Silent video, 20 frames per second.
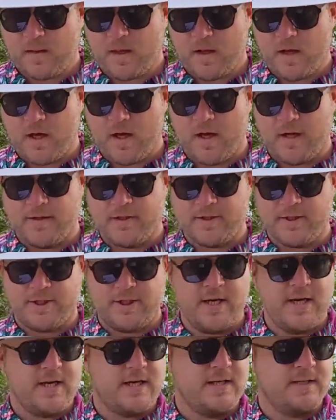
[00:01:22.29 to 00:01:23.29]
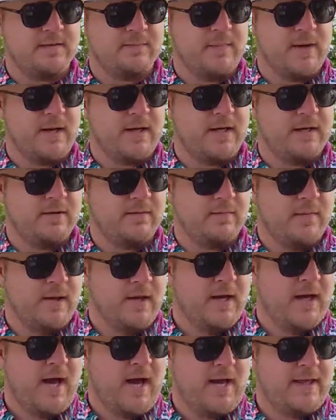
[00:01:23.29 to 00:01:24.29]
The sheen is medium,
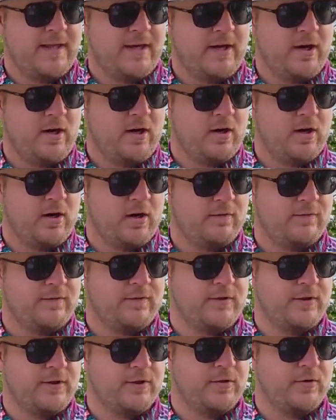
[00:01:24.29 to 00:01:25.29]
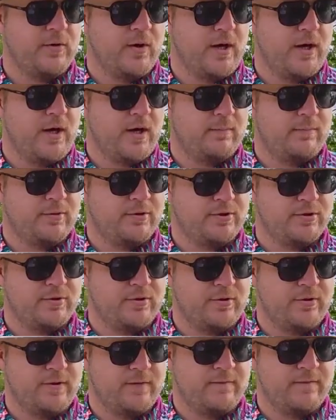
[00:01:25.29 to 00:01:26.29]
and there are a few
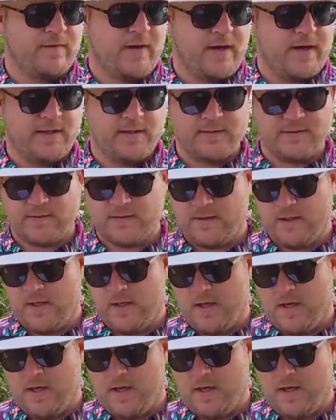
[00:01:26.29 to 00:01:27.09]
protruding veins.